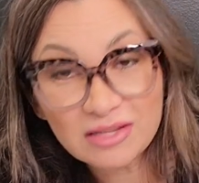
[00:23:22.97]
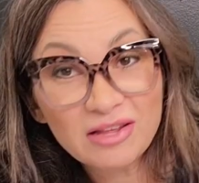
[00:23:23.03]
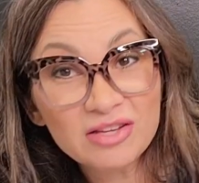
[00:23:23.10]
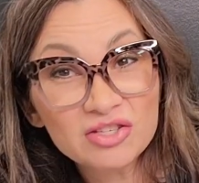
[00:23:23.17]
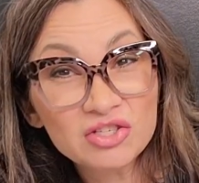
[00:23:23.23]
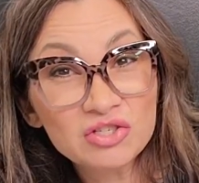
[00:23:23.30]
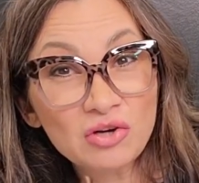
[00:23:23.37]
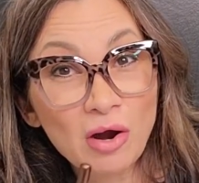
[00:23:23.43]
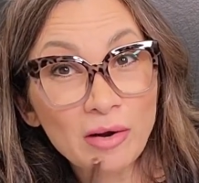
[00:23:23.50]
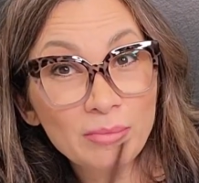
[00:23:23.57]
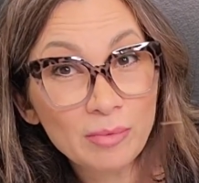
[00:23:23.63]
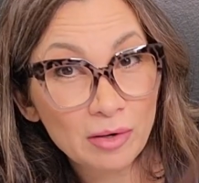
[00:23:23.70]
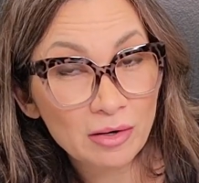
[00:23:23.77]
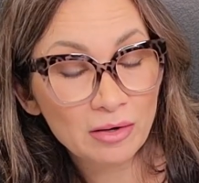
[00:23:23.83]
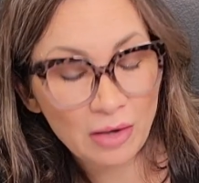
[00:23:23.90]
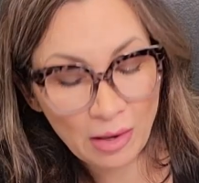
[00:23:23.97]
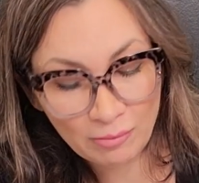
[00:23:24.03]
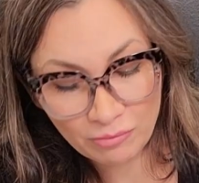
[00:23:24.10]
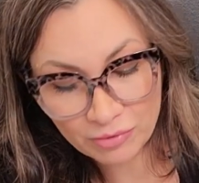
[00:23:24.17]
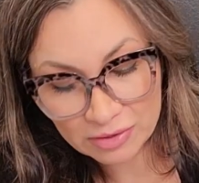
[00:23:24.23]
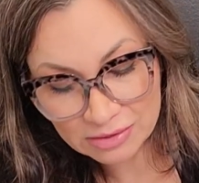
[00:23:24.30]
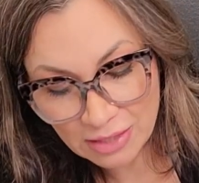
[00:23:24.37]
sharper and
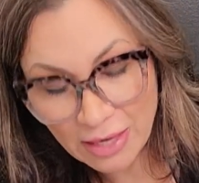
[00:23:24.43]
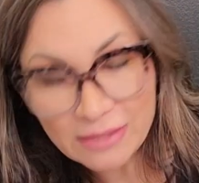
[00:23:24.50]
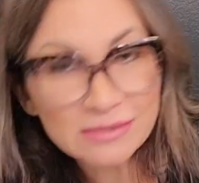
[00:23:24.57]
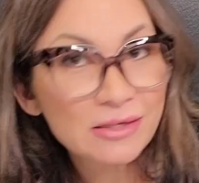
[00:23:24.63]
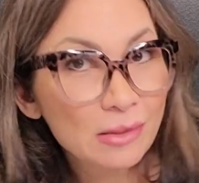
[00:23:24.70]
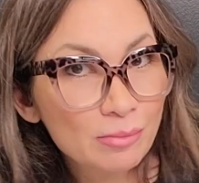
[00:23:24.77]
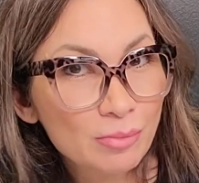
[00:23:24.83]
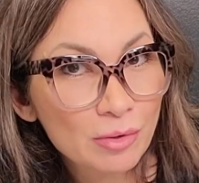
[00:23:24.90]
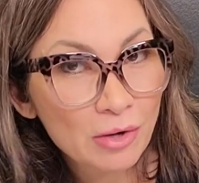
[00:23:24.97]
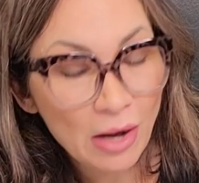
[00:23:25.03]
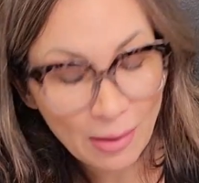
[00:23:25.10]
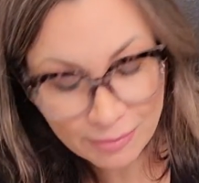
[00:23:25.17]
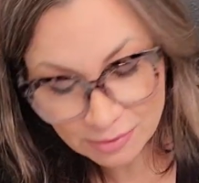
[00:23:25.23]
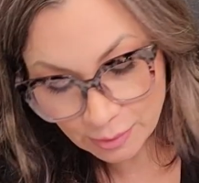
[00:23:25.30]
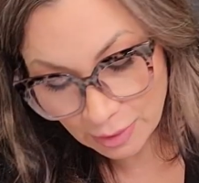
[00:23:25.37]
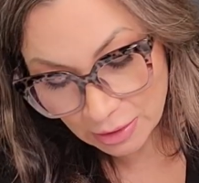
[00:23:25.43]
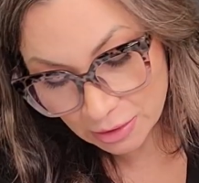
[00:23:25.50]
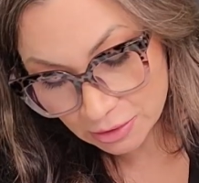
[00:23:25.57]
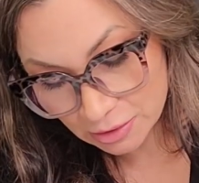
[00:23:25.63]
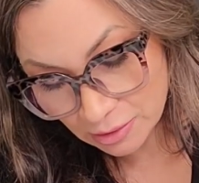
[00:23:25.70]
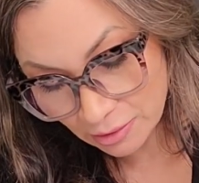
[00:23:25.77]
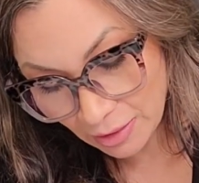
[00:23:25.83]
precise. Like perhaps we
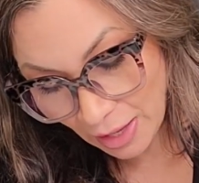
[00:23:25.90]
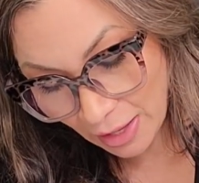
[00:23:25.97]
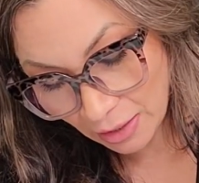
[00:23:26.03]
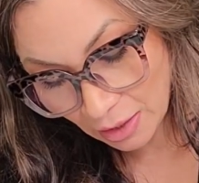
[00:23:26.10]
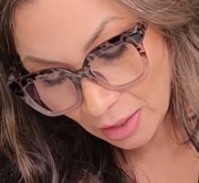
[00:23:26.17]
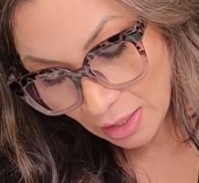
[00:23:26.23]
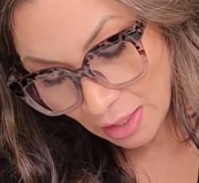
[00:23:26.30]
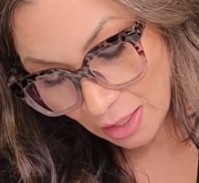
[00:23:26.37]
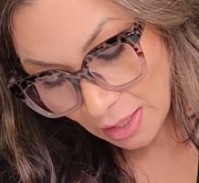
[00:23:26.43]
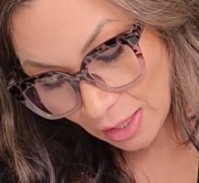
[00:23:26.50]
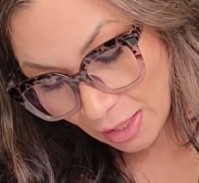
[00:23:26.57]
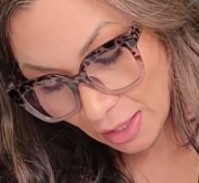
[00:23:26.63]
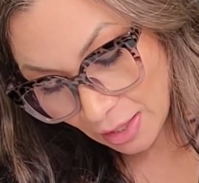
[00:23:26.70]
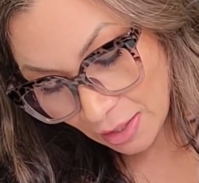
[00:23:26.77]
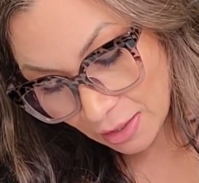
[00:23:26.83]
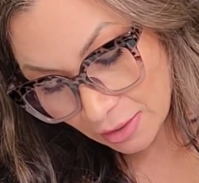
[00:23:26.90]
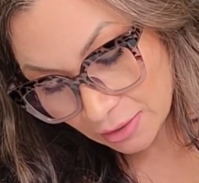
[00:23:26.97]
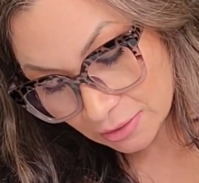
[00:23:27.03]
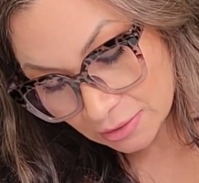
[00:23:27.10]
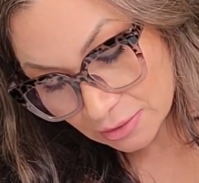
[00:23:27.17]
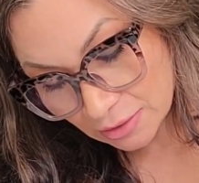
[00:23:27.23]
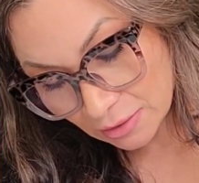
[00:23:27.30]
can do that.
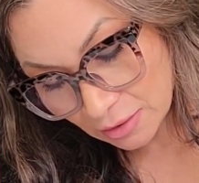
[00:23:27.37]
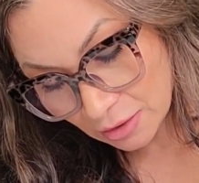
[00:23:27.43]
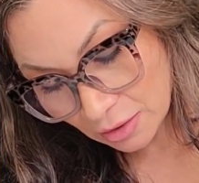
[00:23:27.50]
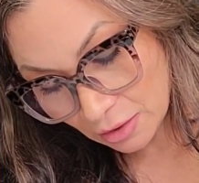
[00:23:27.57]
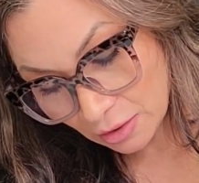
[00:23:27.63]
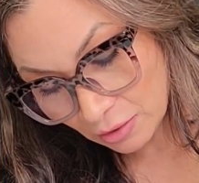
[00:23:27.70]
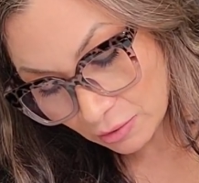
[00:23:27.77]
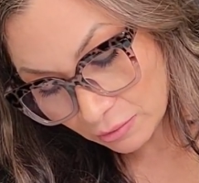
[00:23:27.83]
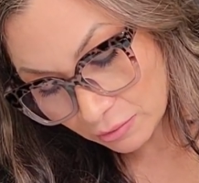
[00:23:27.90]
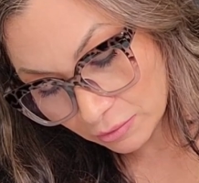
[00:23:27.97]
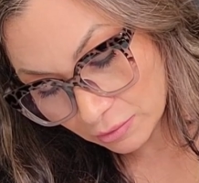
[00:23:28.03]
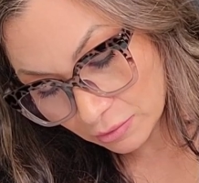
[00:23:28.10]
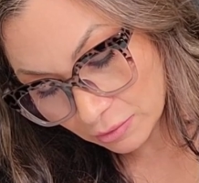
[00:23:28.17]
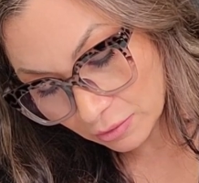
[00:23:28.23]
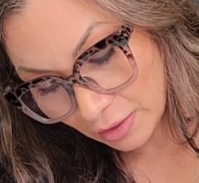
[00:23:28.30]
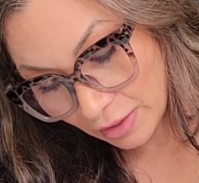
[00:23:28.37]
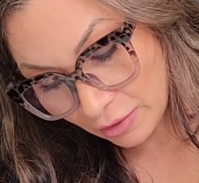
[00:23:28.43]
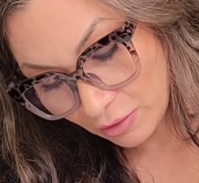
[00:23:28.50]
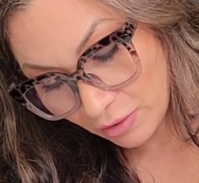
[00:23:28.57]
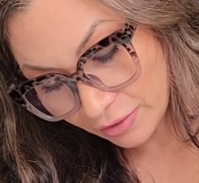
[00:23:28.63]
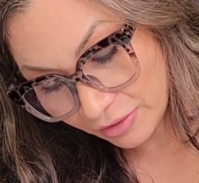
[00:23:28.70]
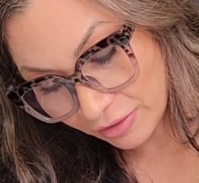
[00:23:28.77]
And, like
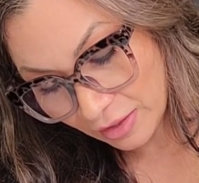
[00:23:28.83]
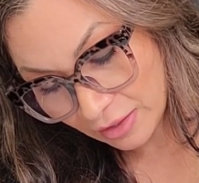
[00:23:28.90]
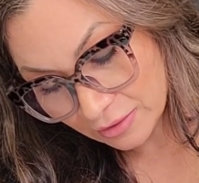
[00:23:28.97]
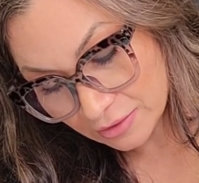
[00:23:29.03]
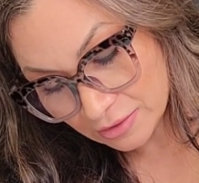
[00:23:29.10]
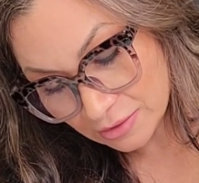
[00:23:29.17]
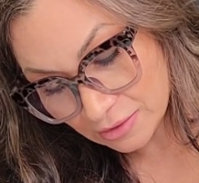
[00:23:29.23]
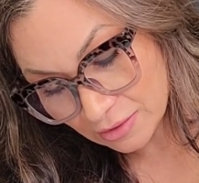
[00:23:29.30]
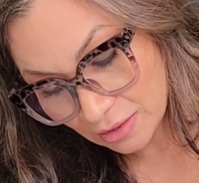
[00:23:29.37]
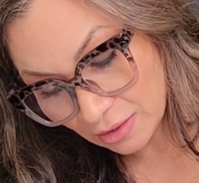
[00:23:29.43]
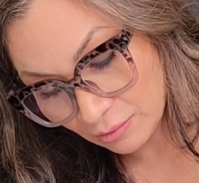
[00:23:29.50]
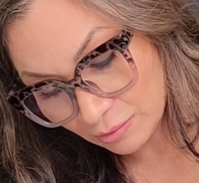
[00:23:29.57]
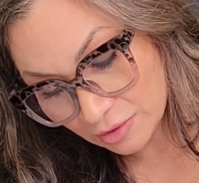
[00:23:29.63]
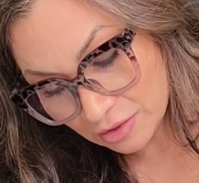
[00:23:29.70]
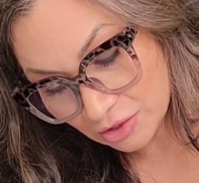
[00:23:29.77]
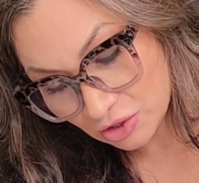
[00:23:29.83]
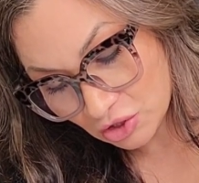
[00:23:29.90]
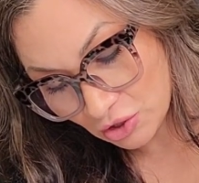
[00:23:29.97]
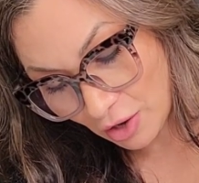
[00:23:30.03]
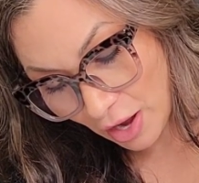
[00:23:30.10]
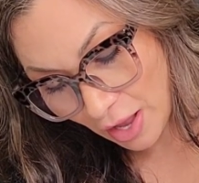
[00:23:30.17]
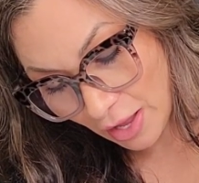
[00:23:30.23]
all things, it was
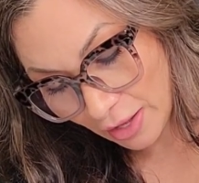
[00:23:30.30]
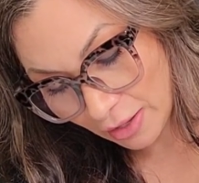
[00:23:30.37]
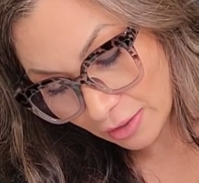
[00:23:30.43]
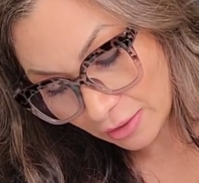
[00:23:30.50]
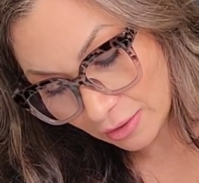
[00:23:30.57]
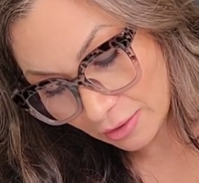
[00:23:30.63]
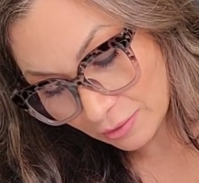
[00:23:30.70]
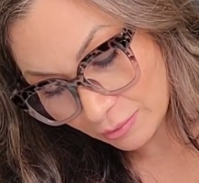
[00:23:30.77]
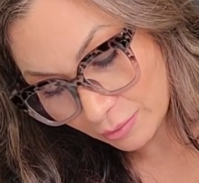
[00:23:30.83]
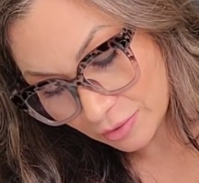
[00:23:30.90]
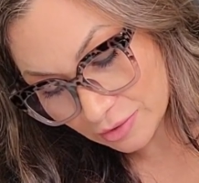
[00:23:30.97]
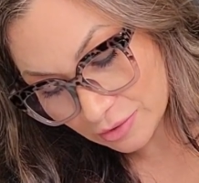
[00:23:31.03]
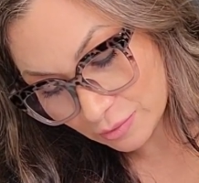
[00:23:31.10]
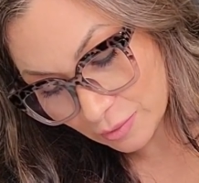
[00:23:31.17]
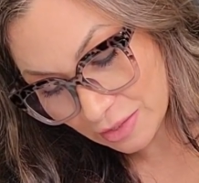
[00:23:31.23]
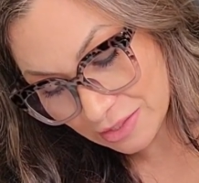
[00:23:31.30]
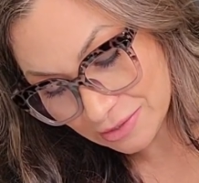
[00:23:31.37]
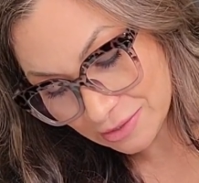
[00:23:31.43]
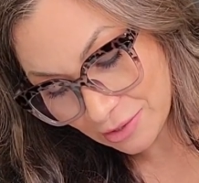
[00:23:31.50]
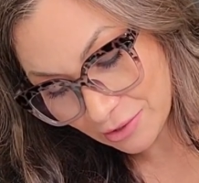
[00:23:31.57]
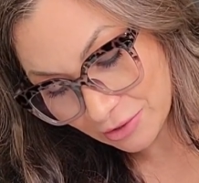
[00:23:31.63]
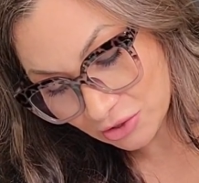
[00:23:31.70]
tried, it was
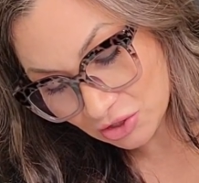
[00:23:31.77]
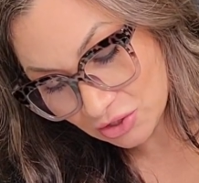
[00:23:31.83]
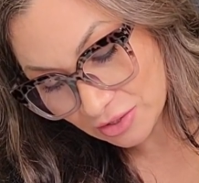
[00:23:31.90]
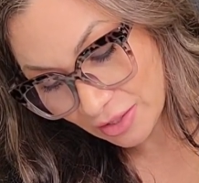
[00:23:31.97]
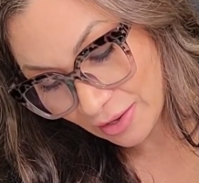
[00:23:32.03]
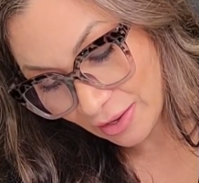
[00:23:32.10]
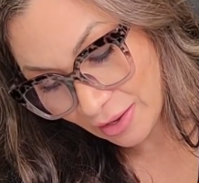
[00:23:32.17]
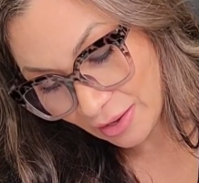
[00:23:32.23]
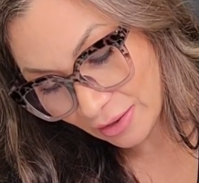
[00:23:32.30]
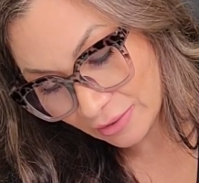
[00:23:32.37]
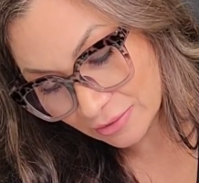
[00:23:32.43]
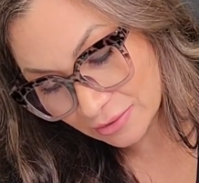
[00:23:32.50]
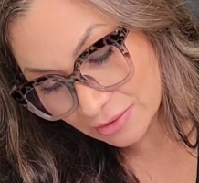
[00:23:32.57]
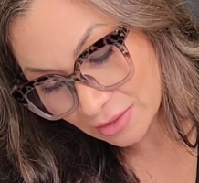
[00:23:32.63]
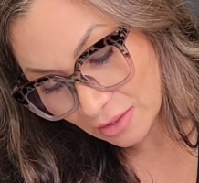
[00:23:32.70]
researched, and